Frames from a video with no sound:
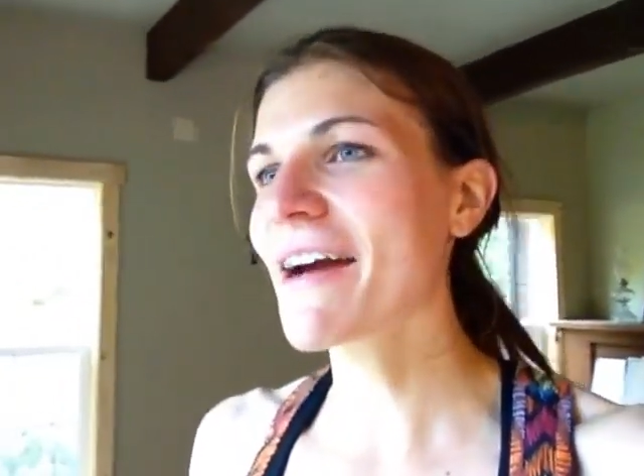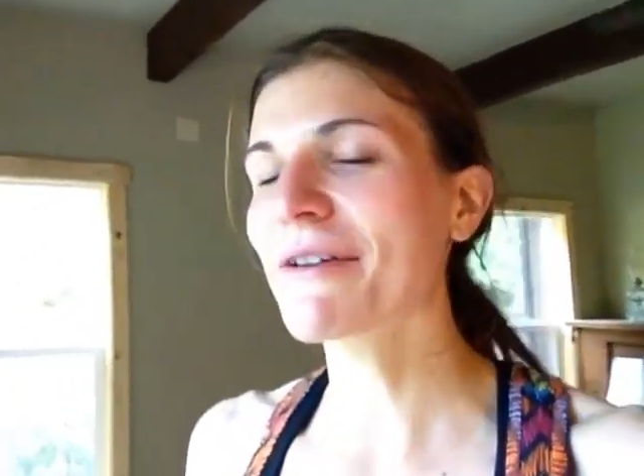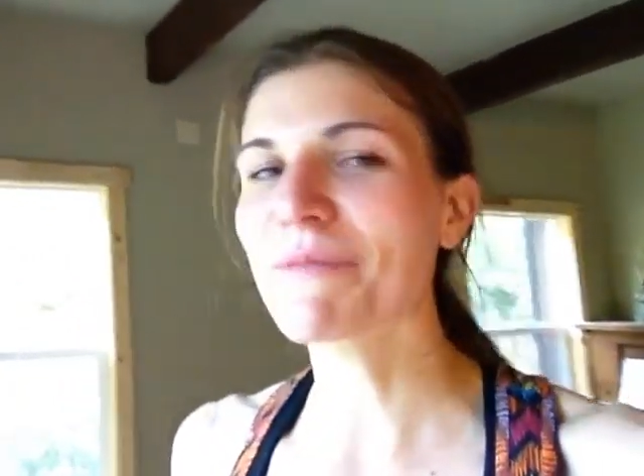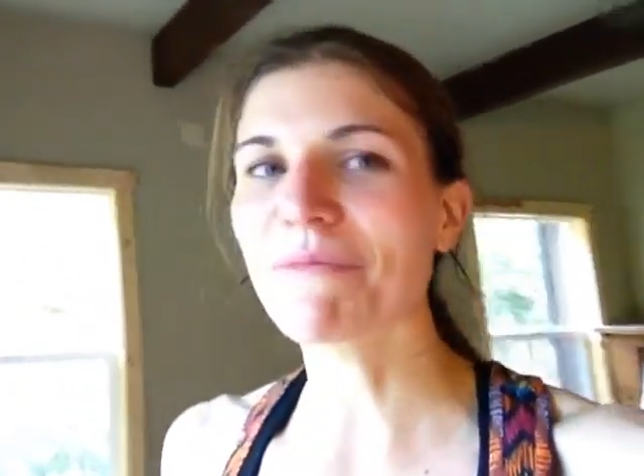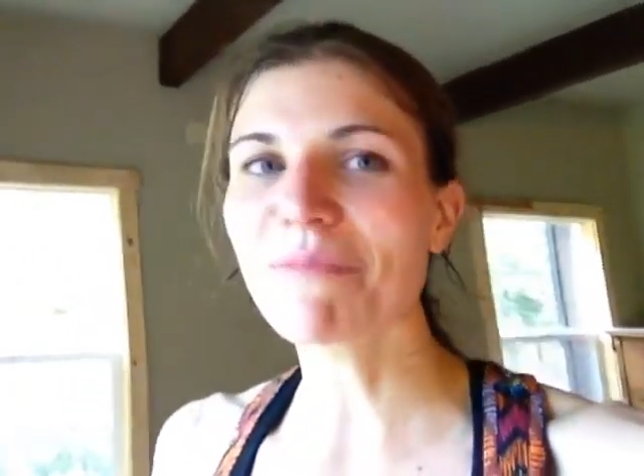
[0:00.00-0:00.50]
I
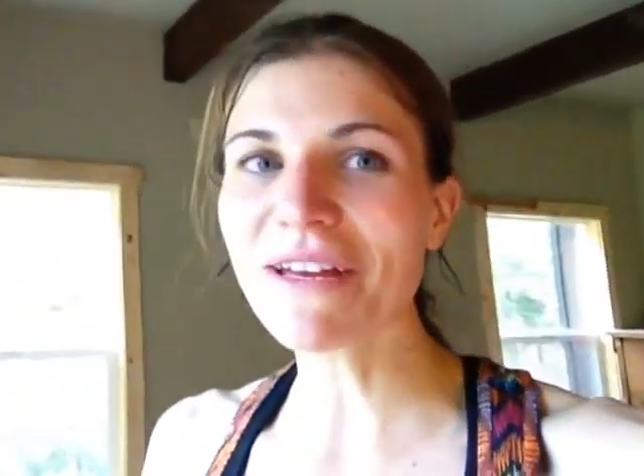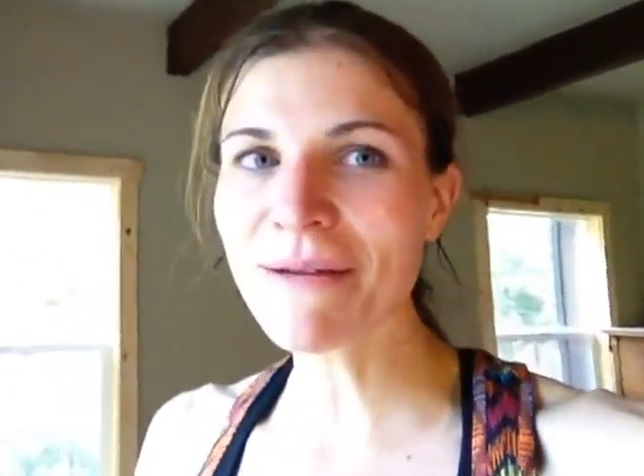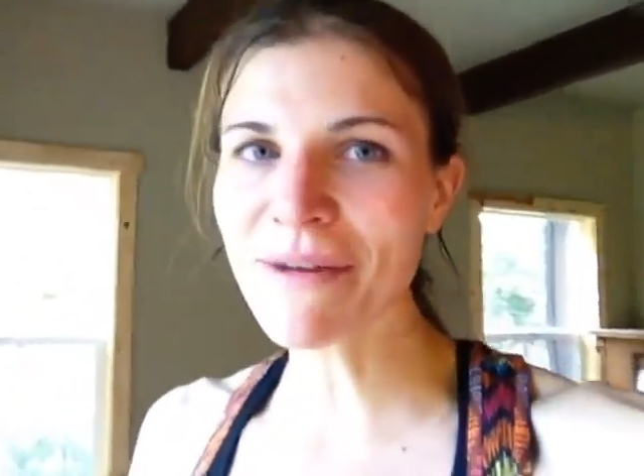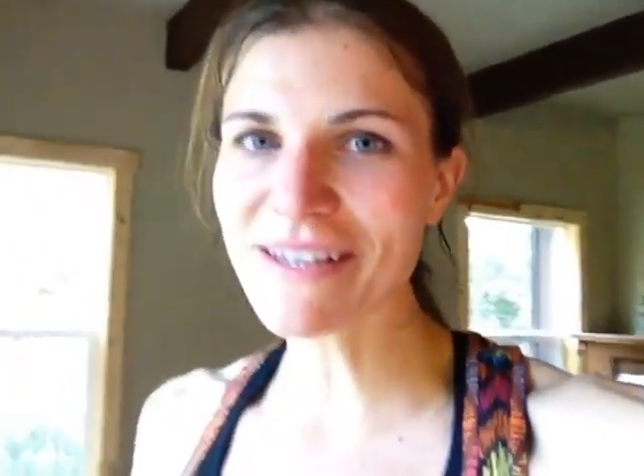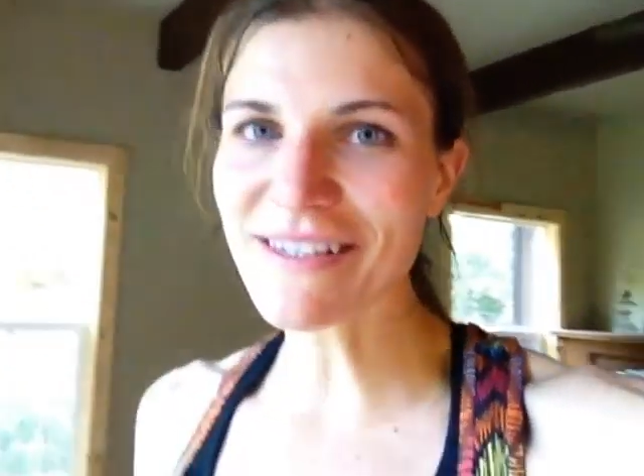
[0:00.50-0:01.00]
would have been
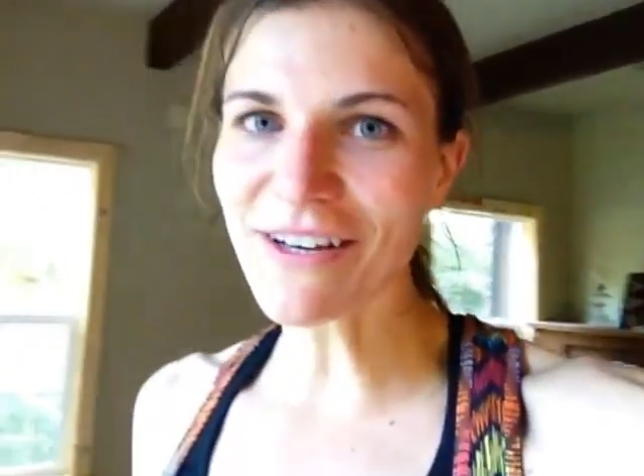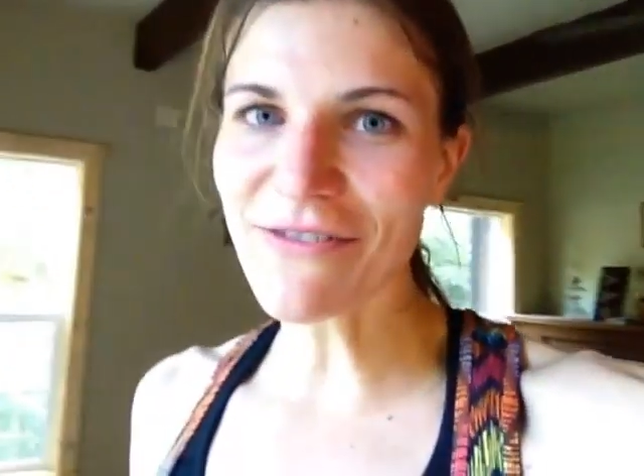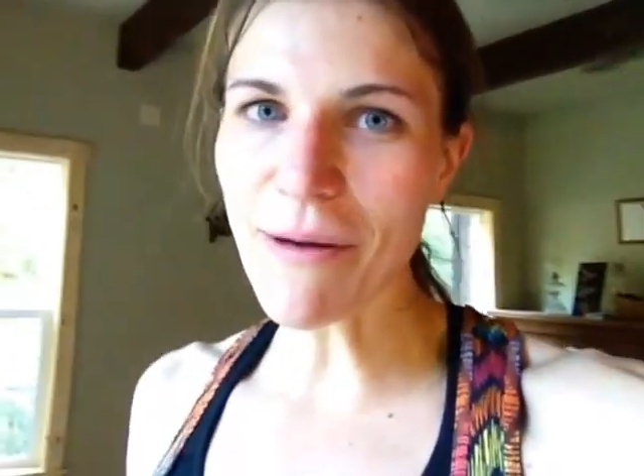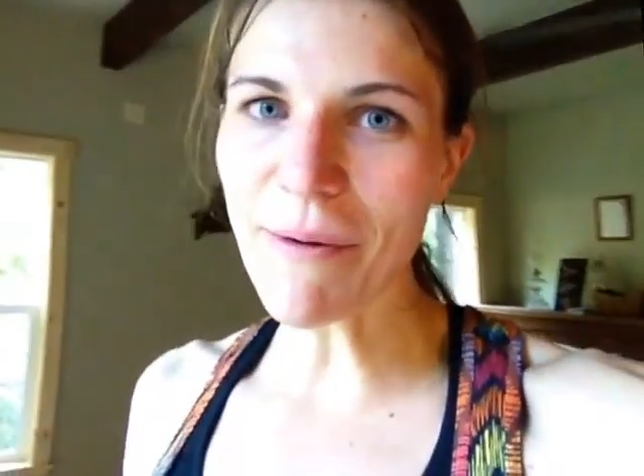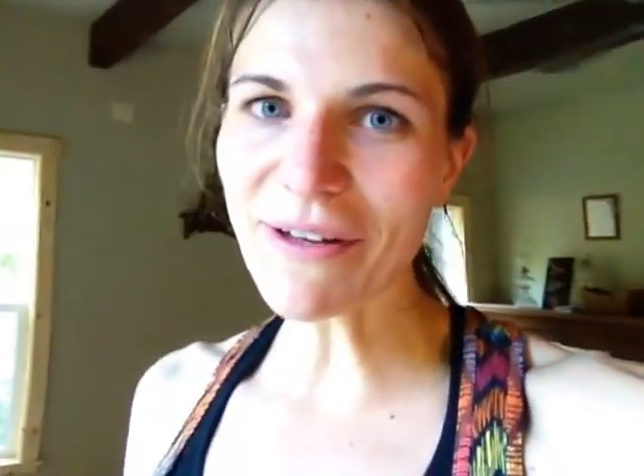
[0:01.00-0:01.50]
beating
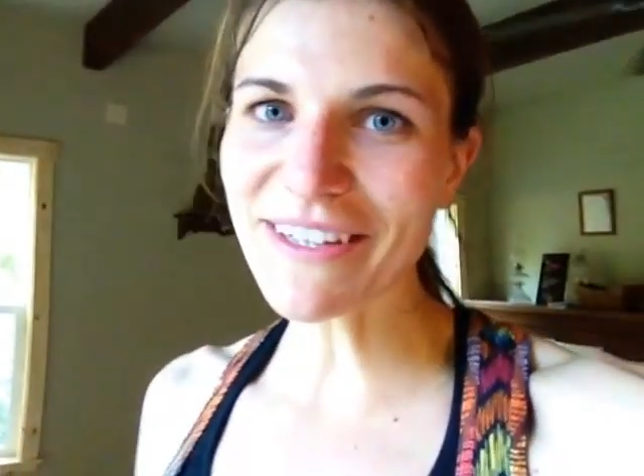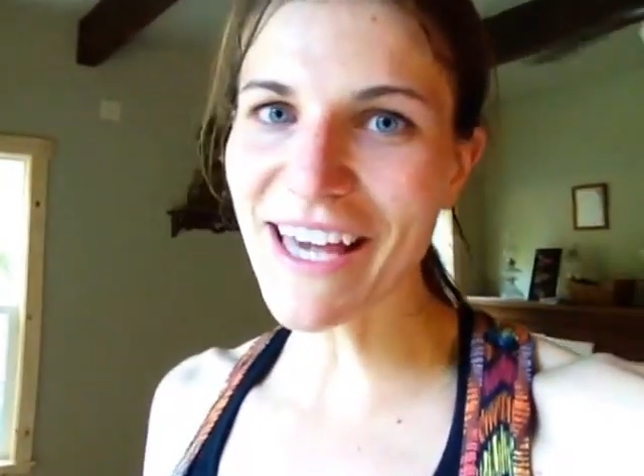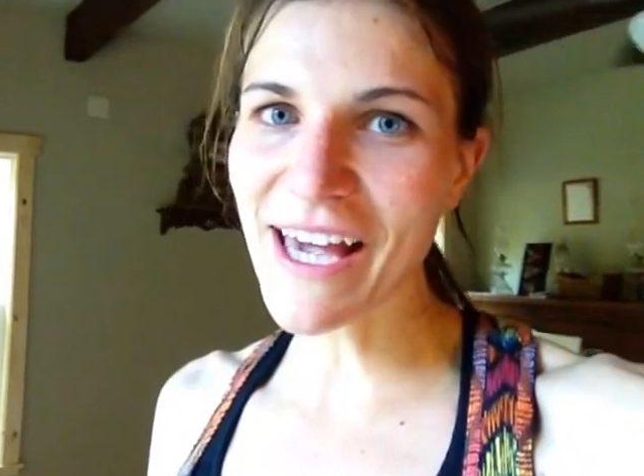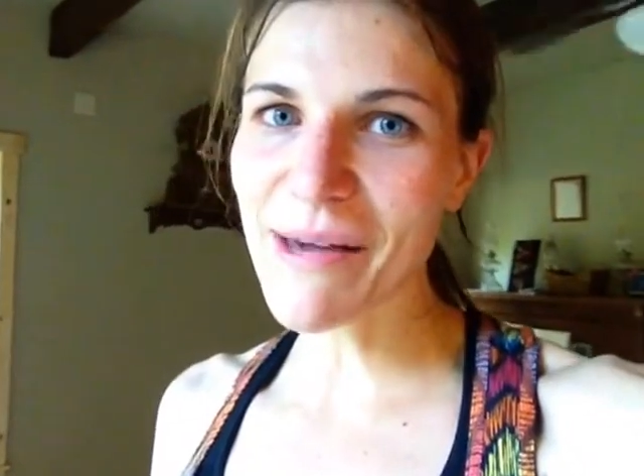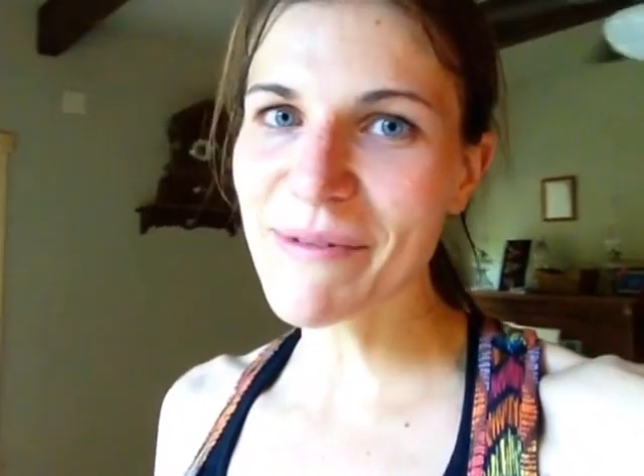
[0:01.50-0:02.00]
myself up all
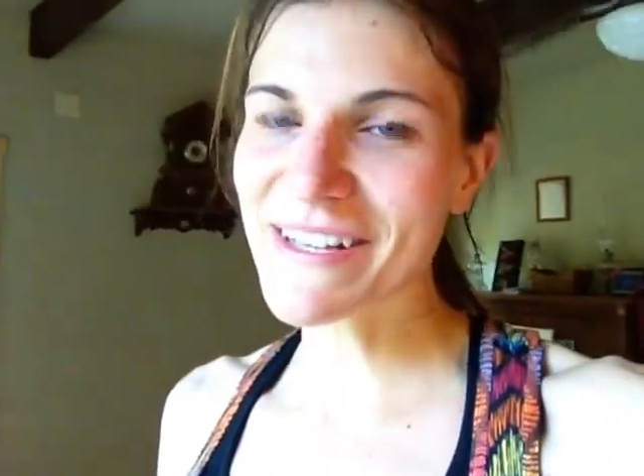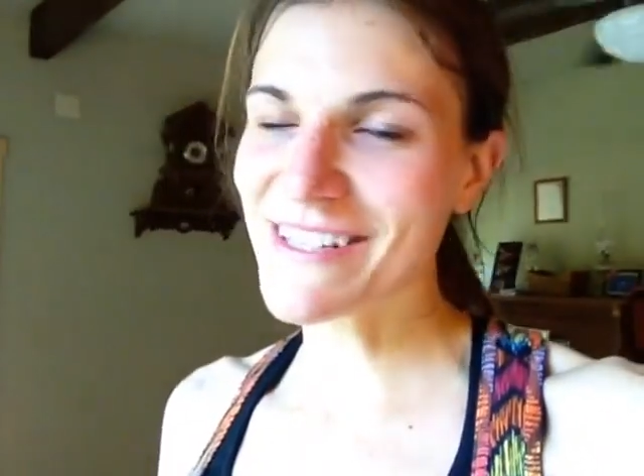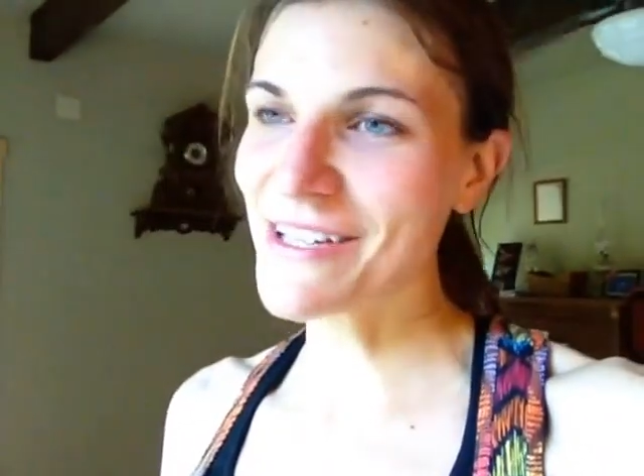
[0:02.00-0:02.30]
day because